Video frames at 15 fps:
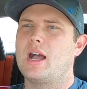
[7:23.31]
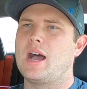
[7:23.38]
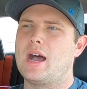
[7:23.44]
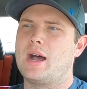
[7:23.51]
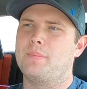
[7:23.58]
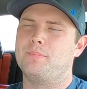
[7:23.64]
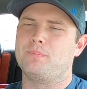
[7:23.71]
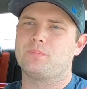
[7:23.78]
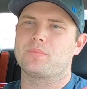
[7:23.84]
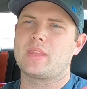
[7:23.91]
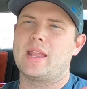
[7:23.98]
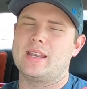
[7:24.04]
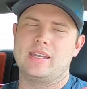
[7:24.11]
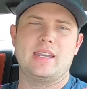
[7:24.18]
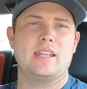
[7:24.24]

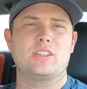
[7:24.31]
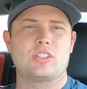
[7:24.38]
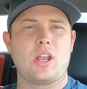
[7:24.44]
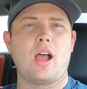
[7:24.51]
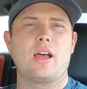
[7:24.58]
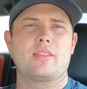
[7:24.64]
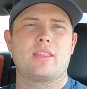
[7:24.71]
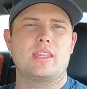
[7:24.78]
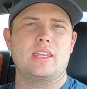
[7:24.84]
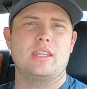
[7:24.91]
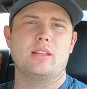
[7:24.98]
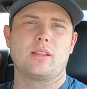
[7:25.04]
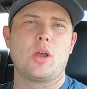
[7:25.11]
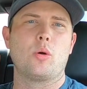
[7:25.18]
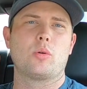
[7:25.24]
And it is not
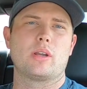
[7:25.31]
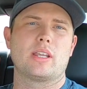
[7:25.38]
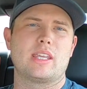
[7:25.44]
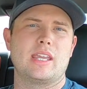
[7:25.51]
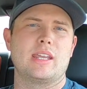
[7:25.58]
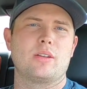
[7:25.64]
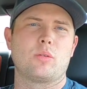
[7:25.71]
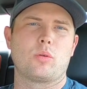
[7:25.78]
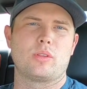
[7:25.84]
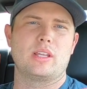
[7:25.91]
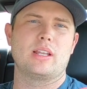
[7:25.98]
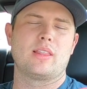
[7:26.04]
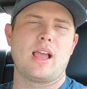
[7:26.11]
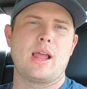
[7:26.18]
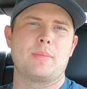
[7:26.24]
the lowering kit or
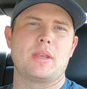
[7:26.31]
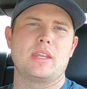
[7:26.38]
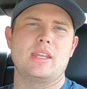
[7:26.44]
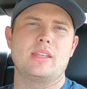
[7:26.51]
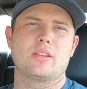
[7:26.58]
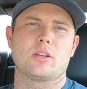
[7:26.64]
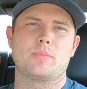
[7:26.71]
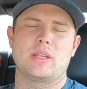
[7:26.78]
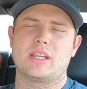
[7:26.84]
the alignment either,